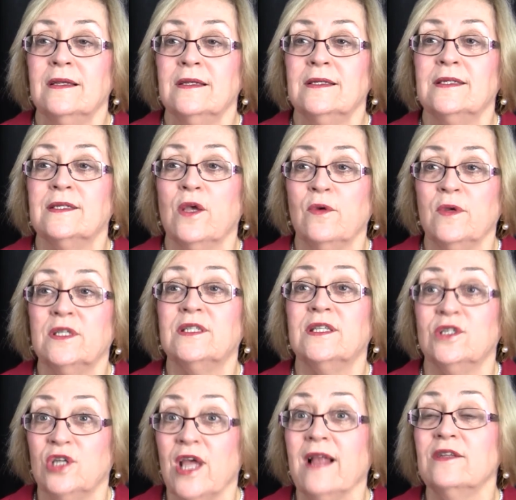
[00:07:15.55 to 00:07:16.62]
So it's the
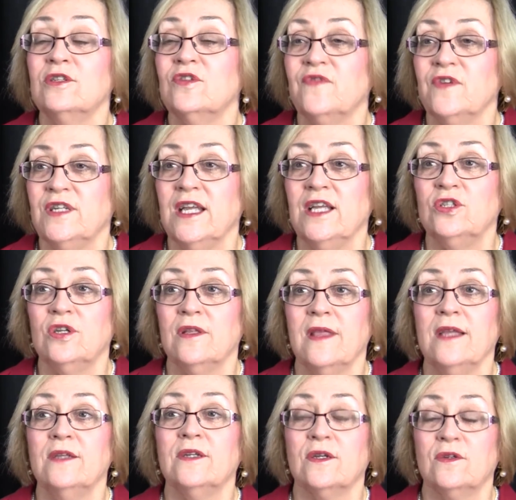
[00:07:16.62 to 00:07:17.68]
challenge for teacher
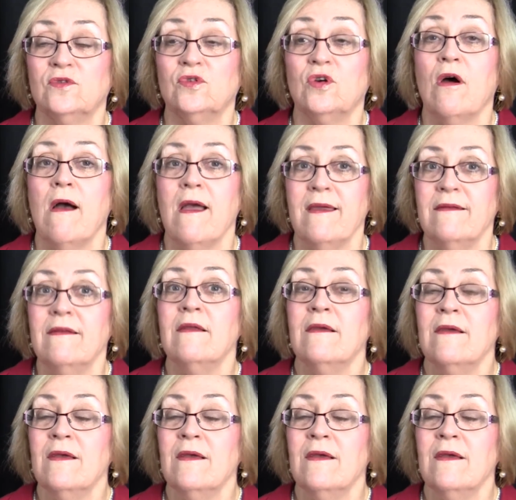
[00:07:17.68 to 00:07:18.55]
then to try and